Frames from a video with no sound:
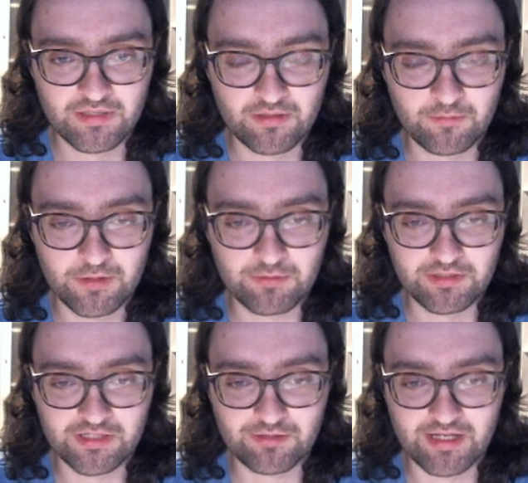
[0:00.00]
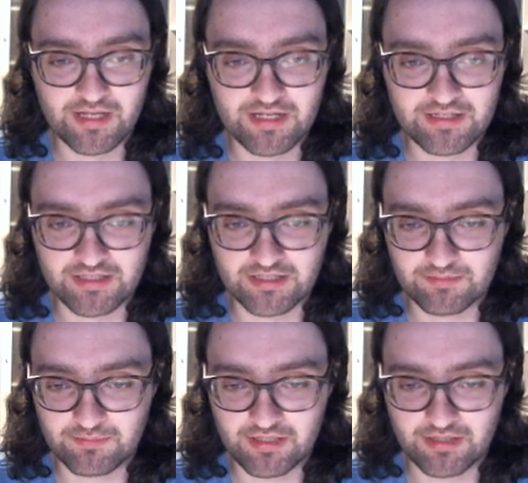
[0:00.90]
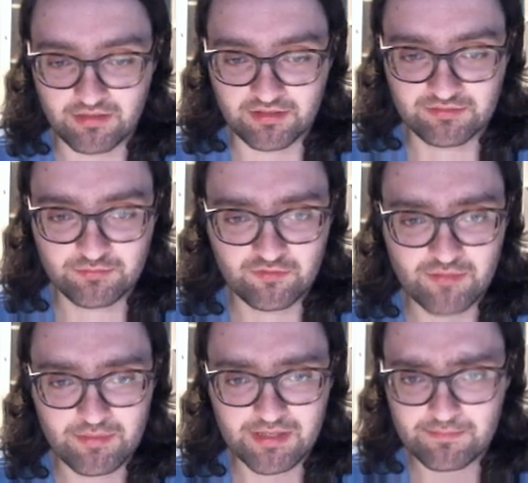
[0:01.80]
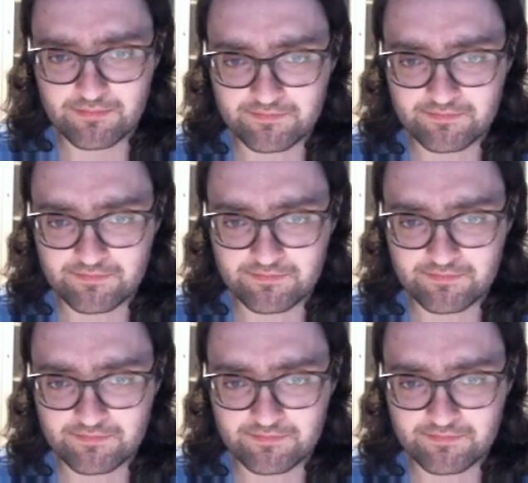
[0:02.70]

We will go ahead and play this move maybe.